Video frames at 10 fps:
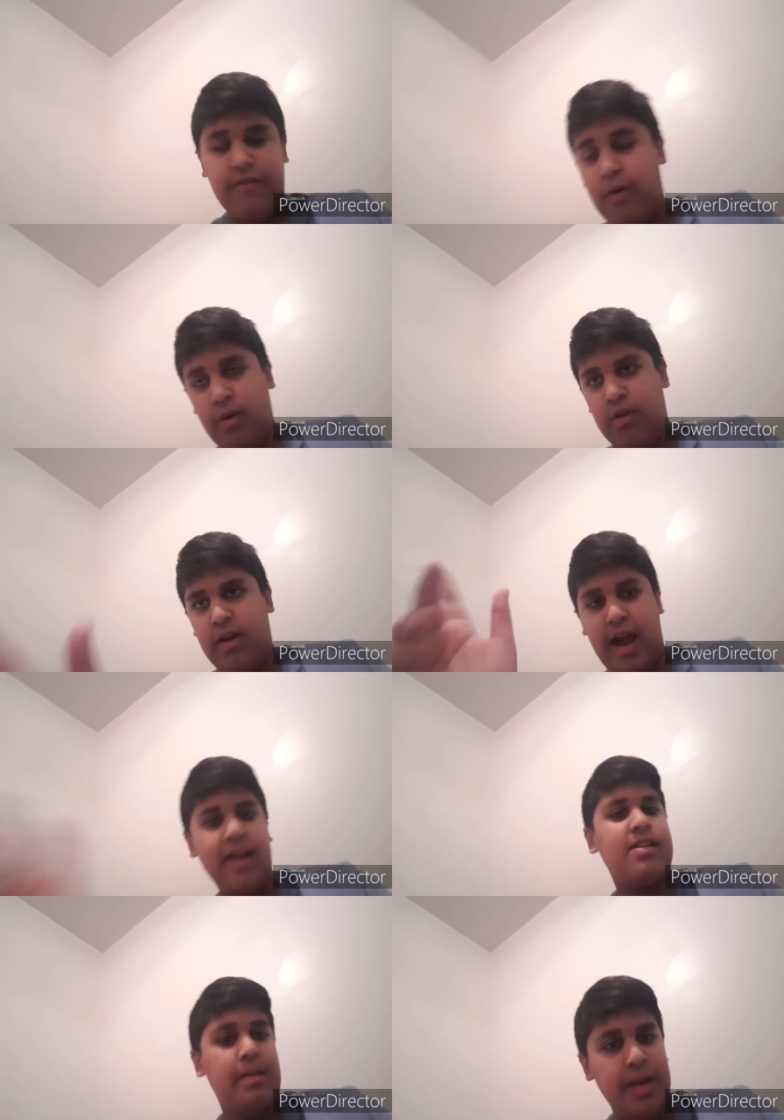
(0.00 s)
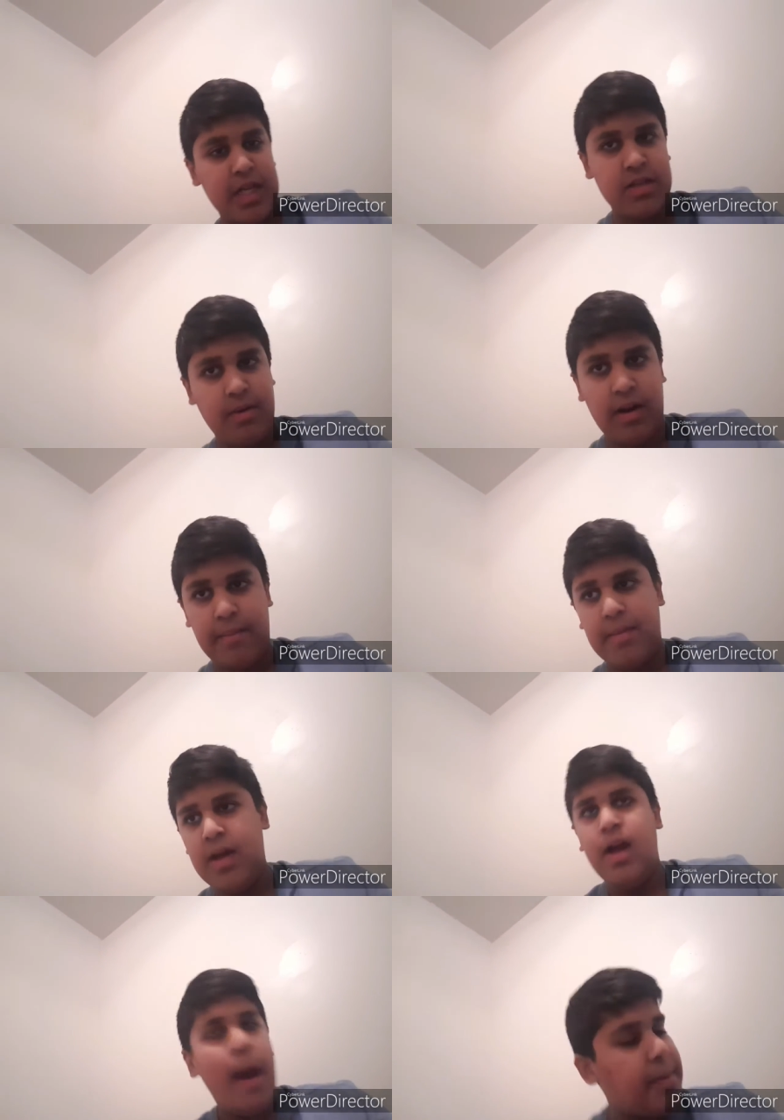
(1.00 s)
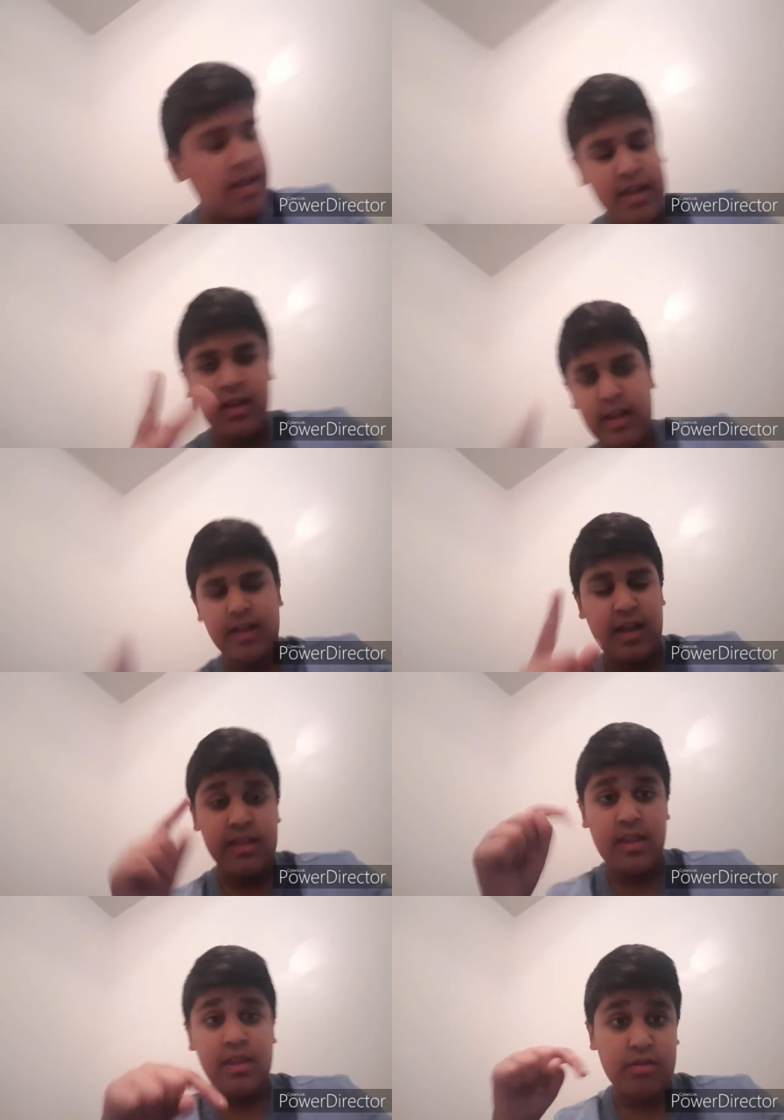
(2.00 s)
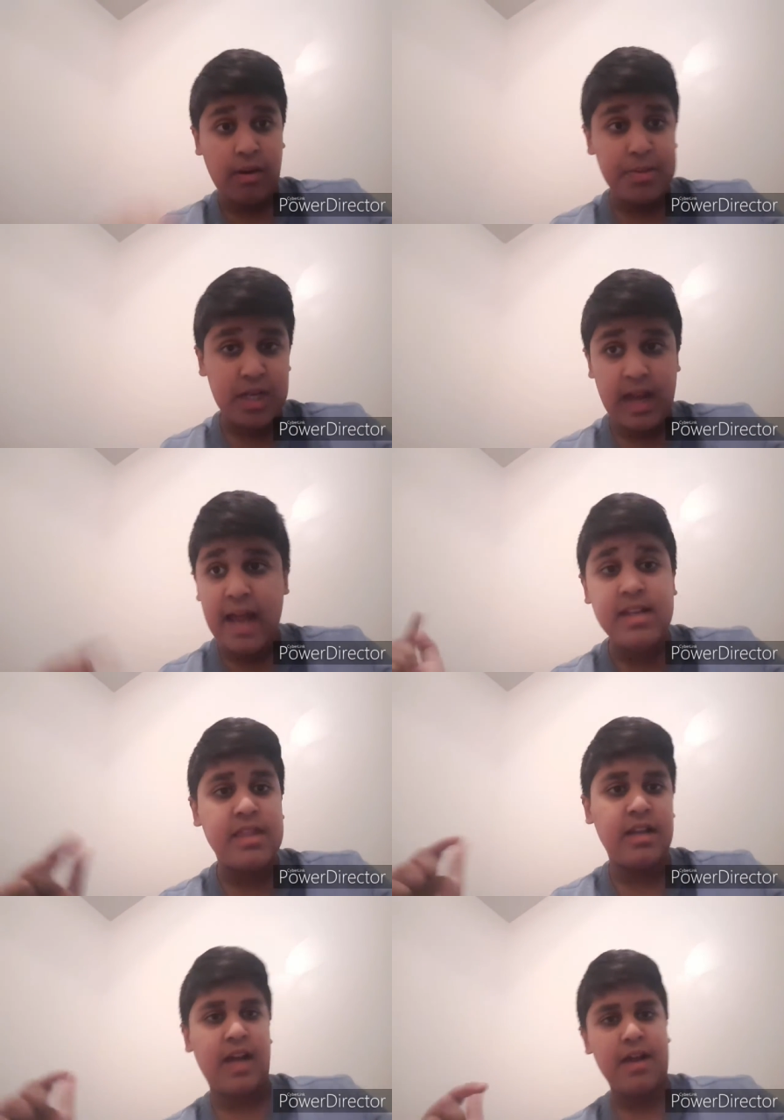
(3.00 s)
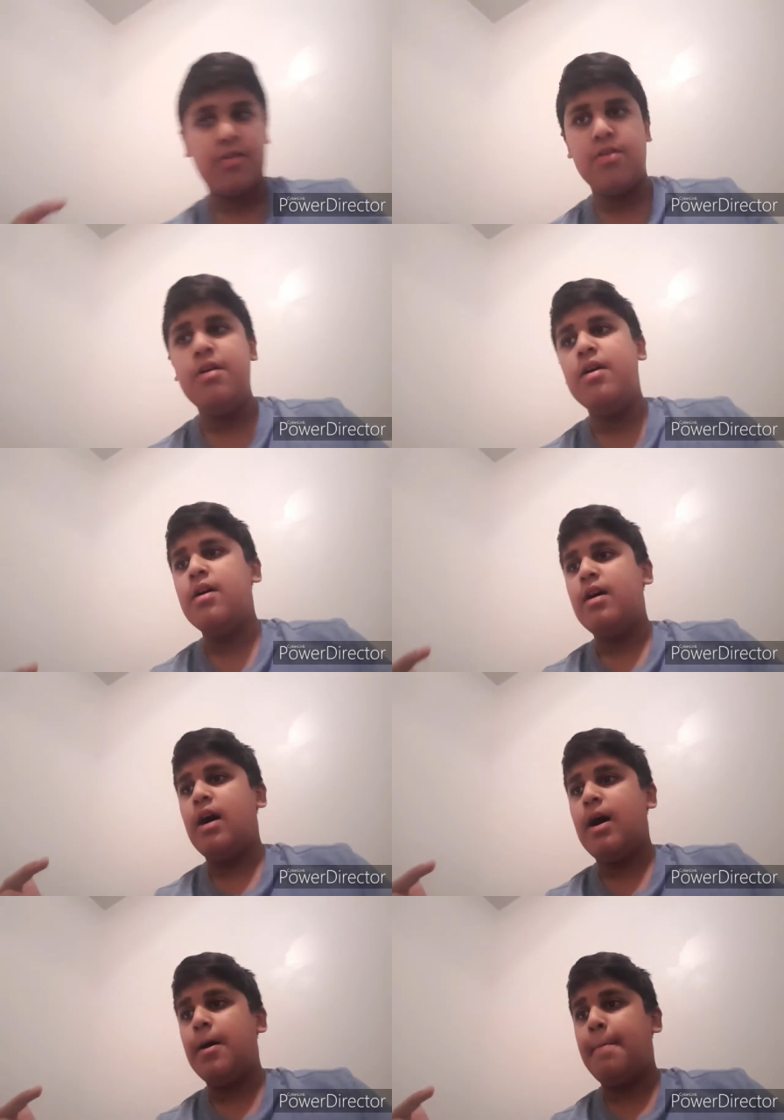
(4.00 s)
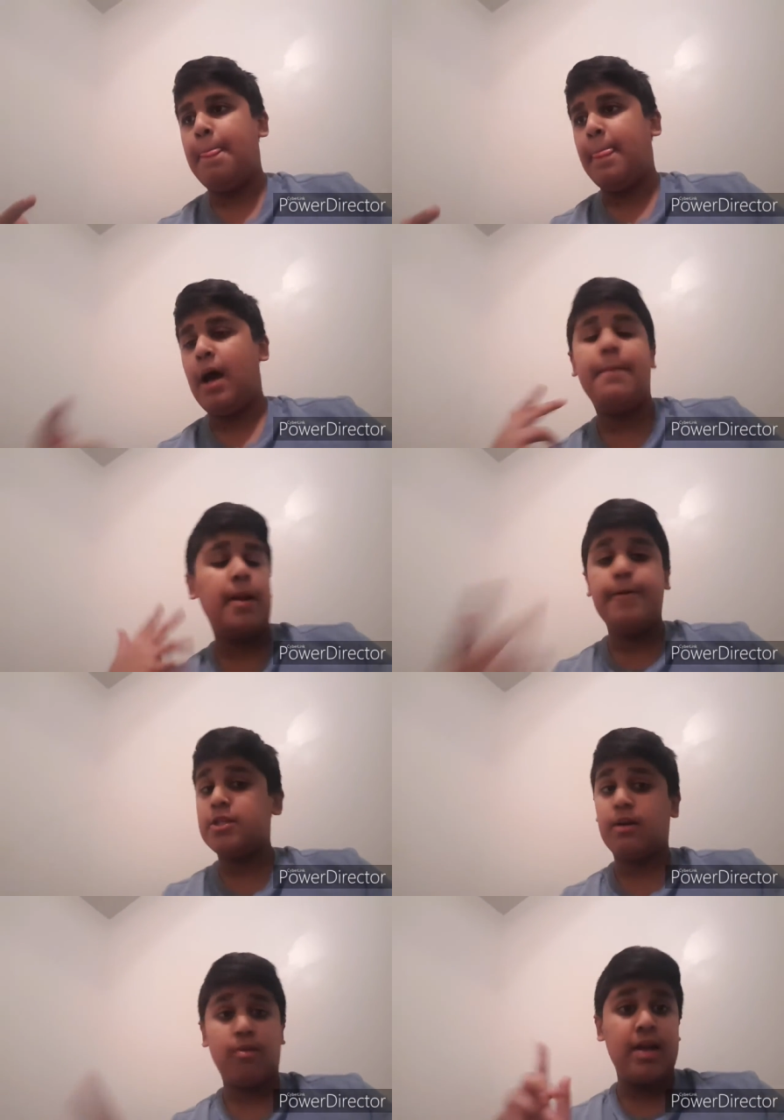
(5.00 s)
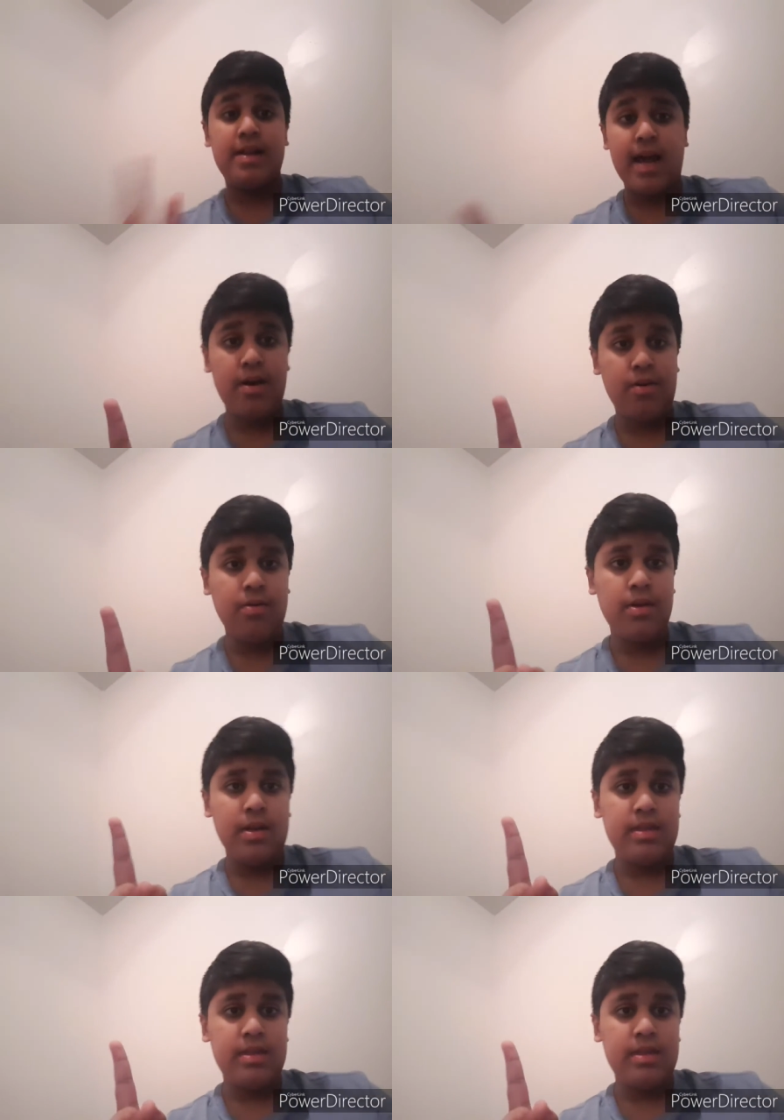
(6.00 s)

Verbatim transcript: Four exclamation mark. I'm, I'm gonna send a link in the description and in the title. Um, I'll put a picture up right now.